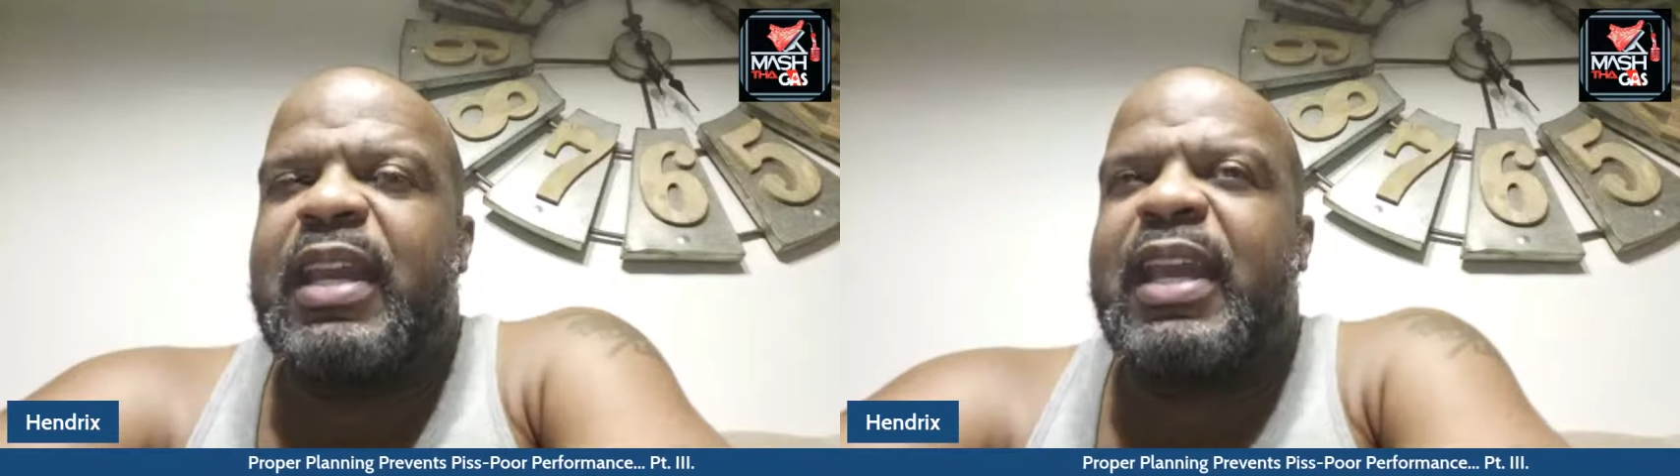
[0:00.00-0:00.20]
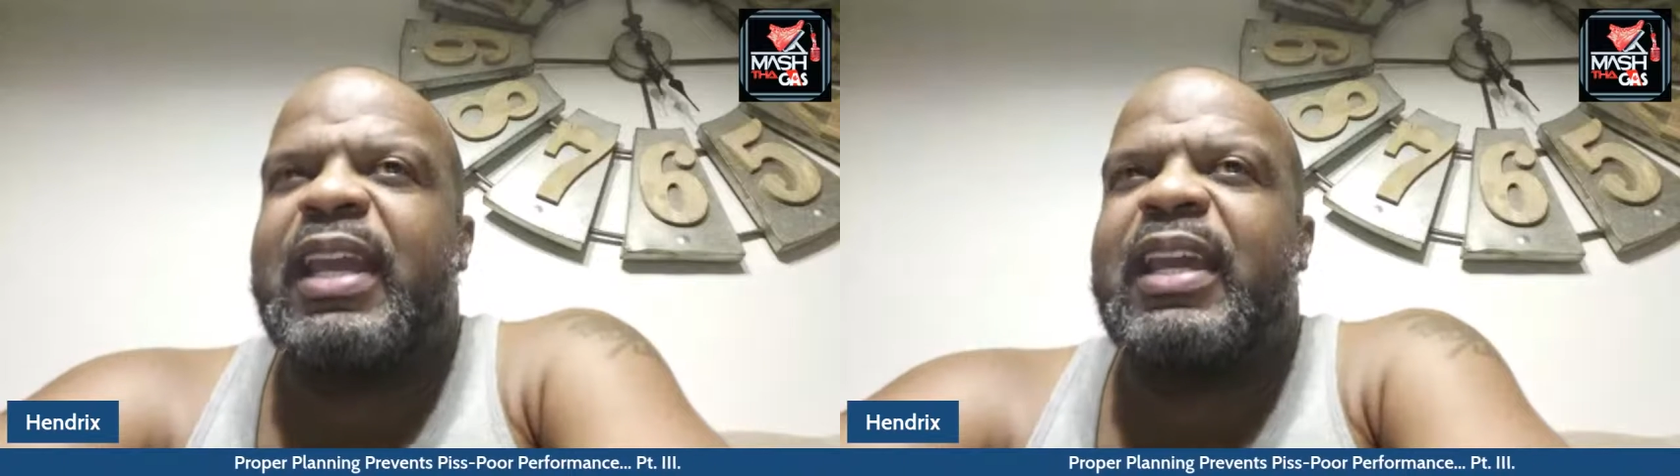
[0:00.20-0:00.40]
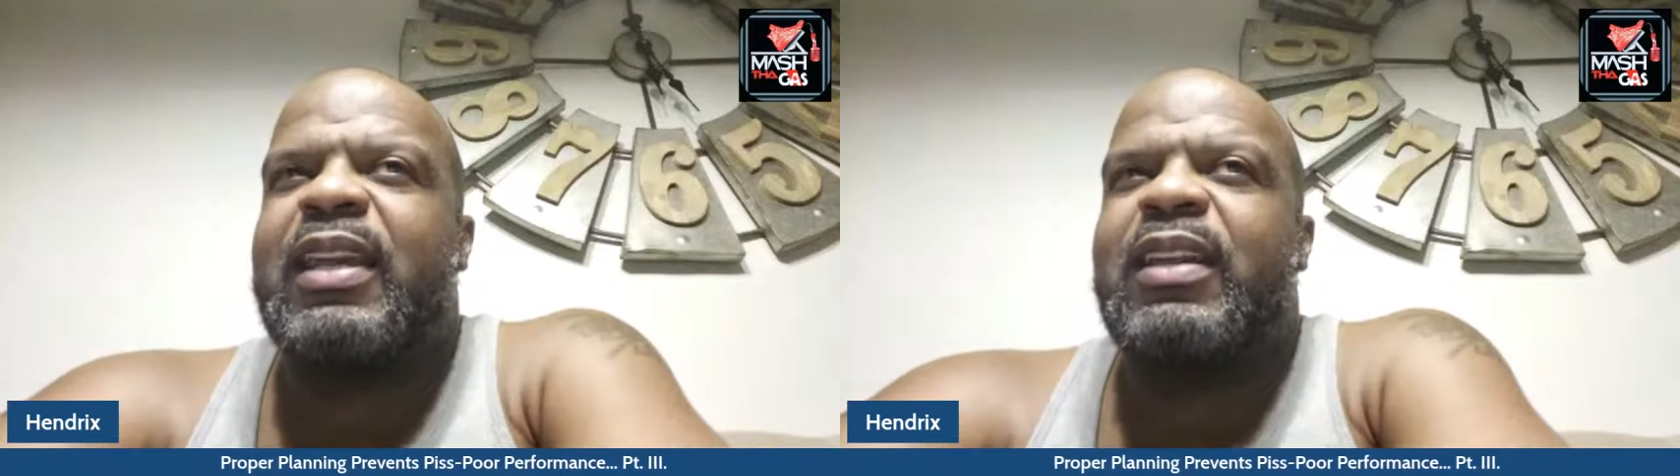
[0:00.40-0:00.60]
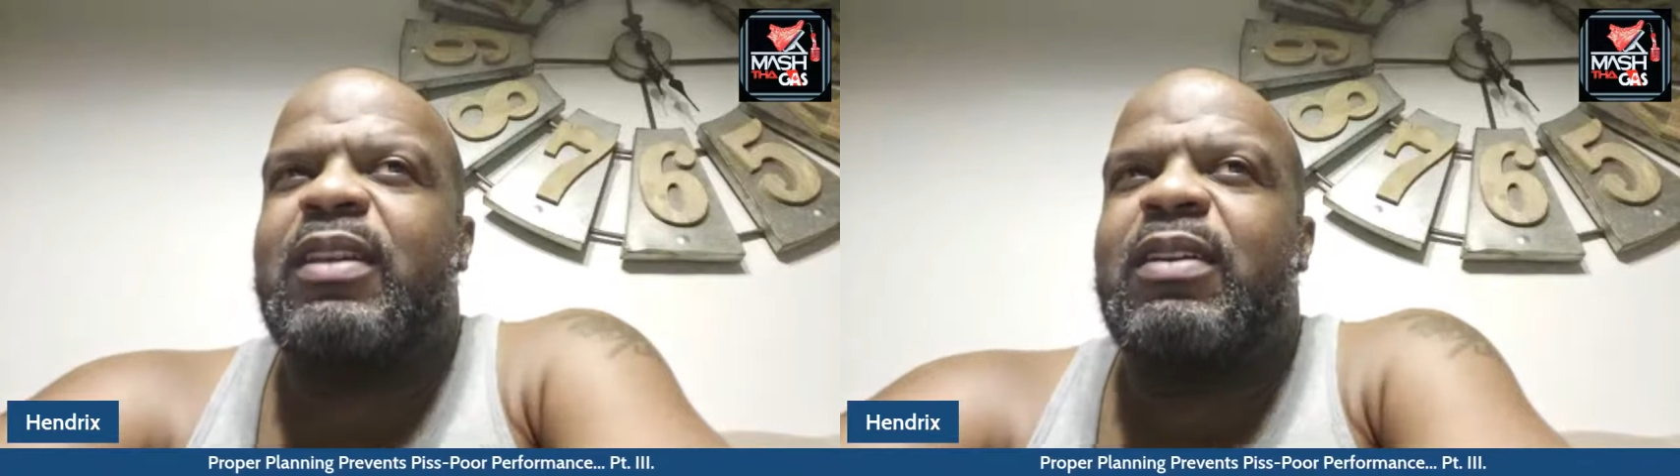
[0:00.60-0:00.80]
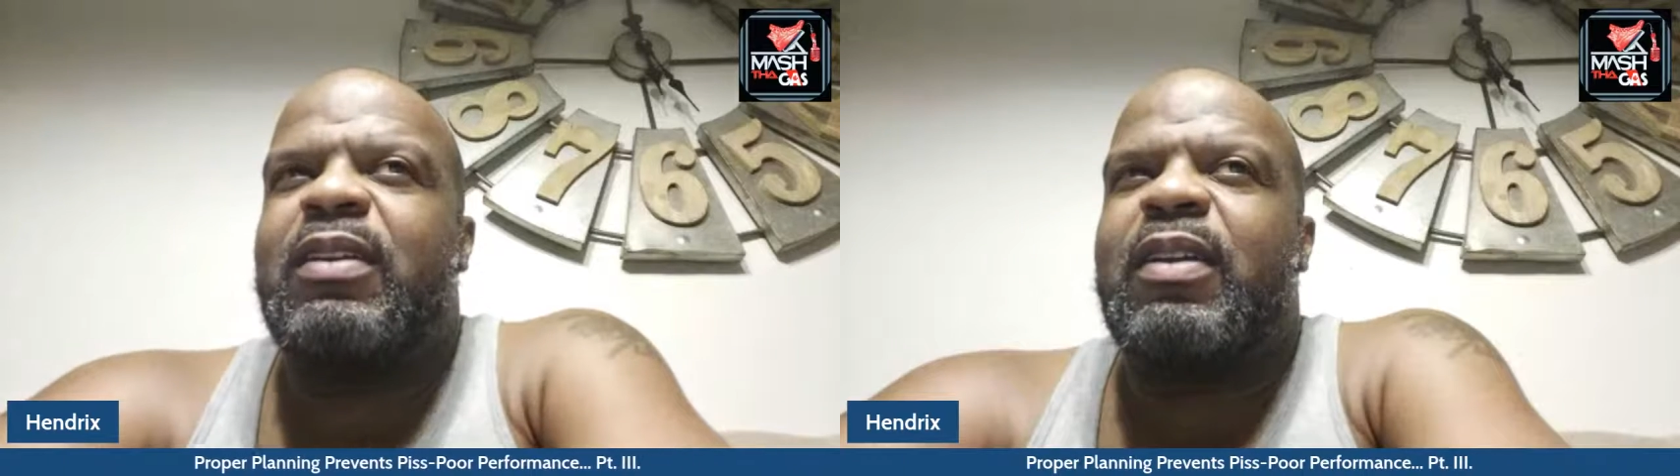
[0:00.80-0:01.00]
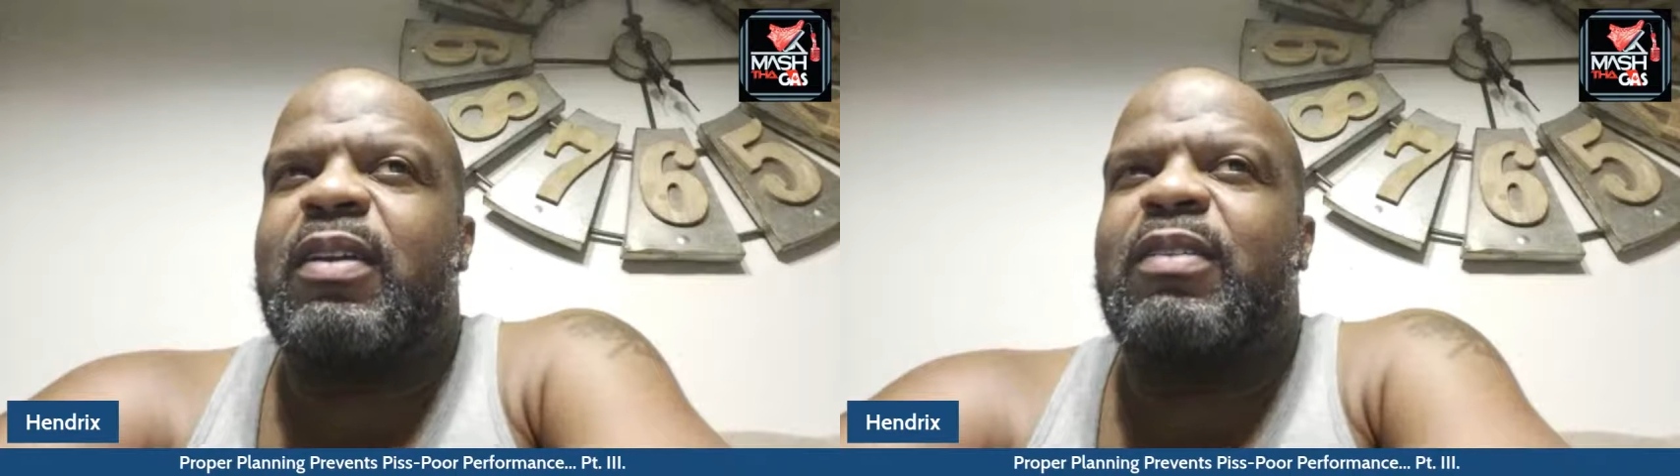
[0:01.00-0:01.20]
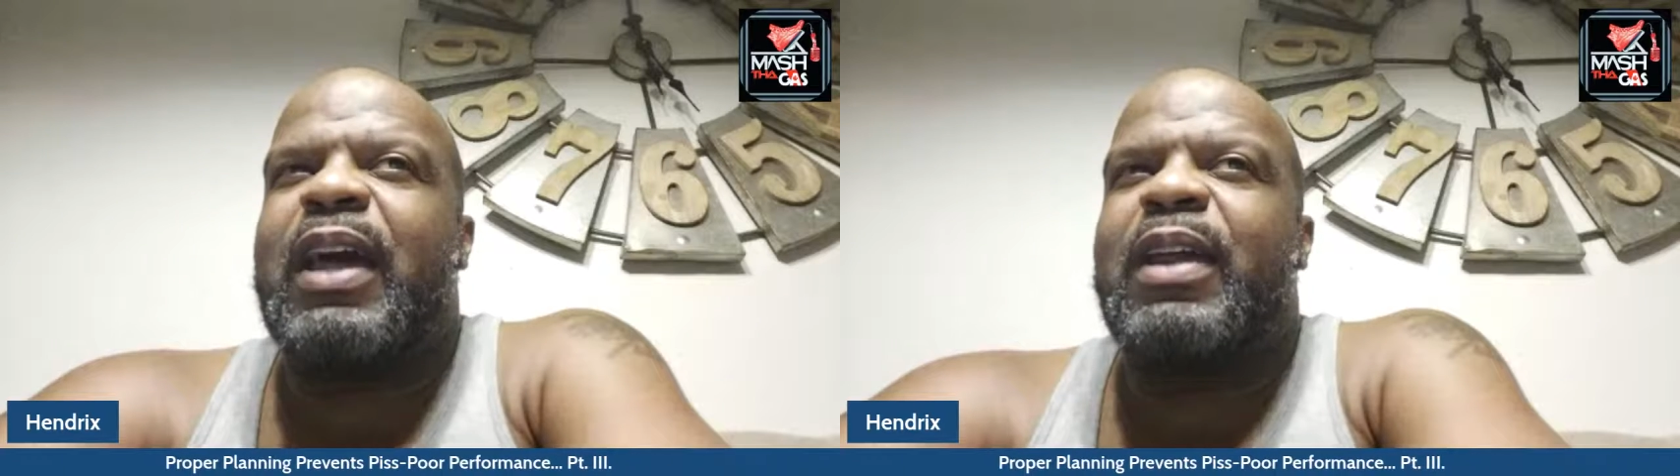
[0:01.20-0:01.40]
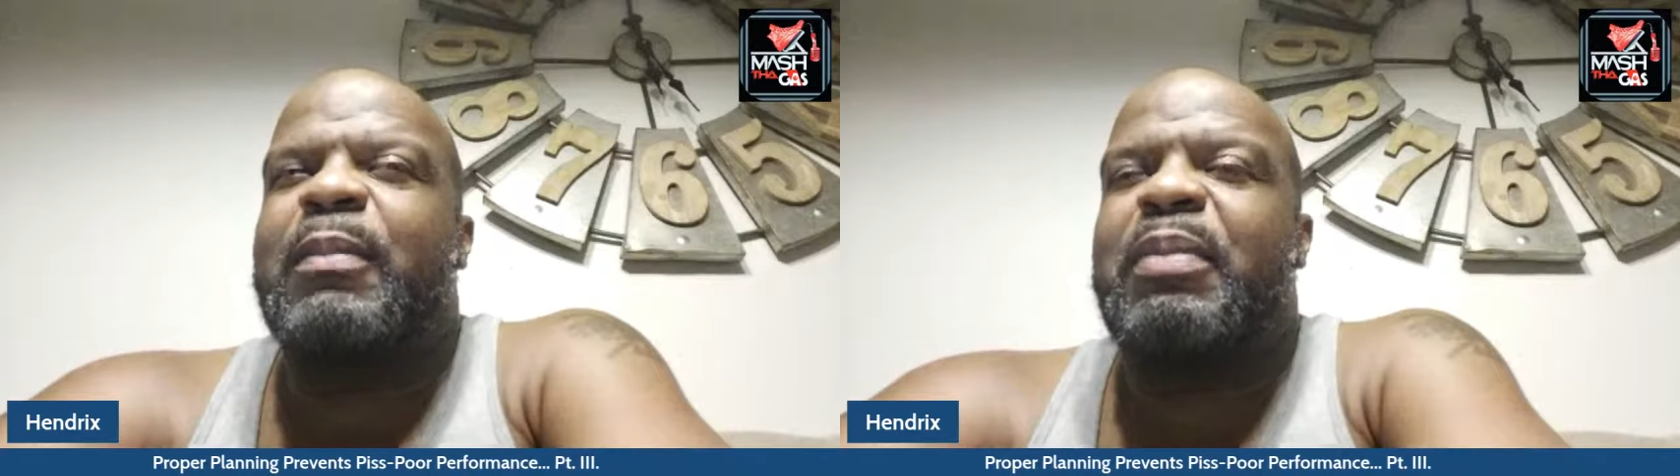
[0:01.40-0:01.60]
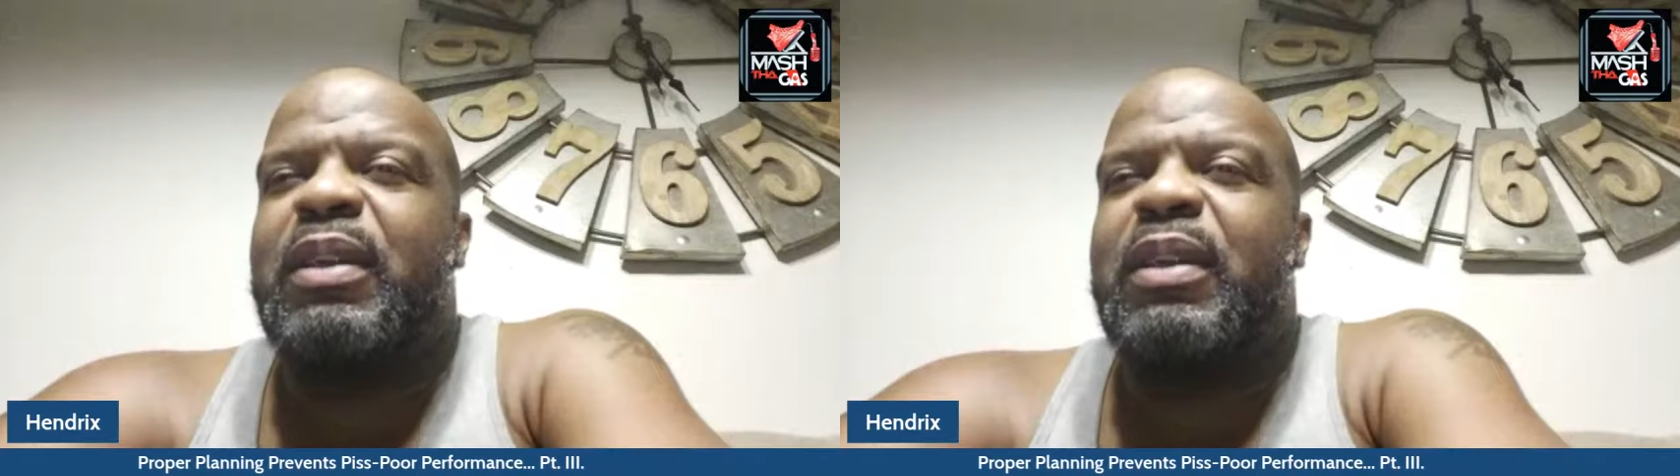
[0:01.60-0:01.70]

and a lot of